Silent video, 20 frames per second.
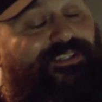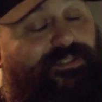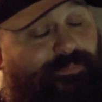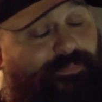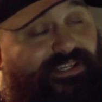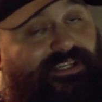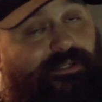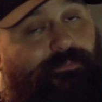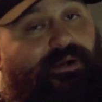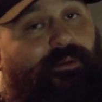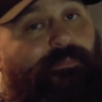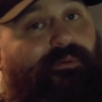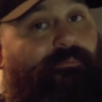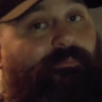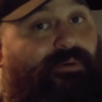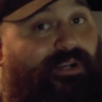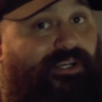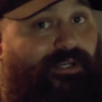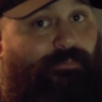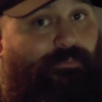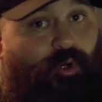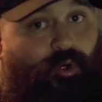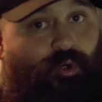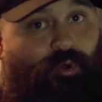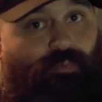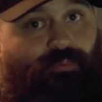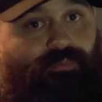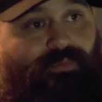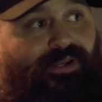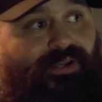to pick him up and bring him
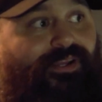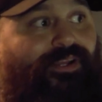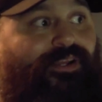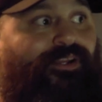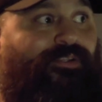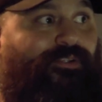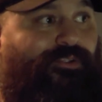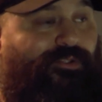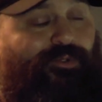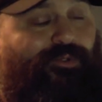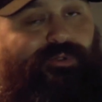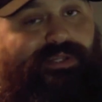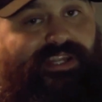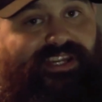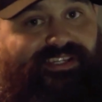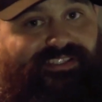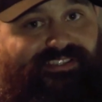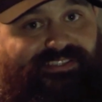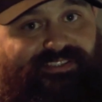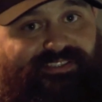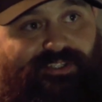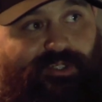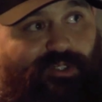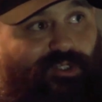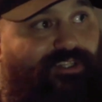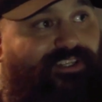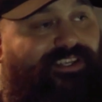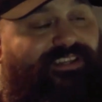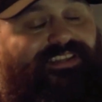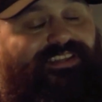home two days
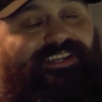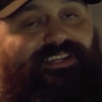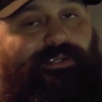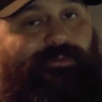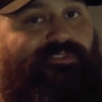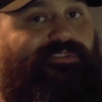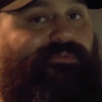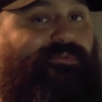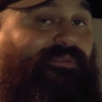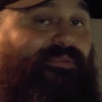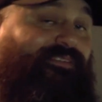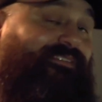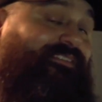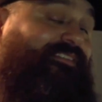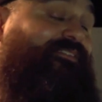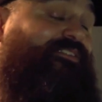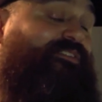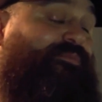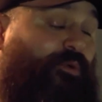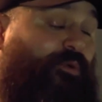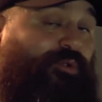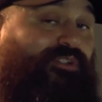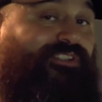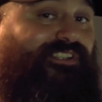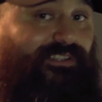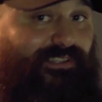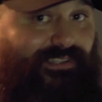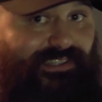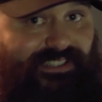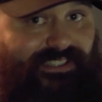earlier than he was
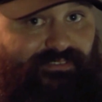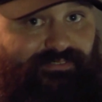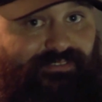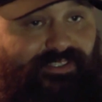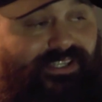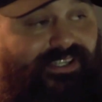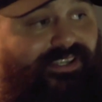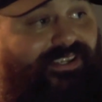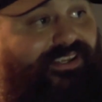supposed to leave.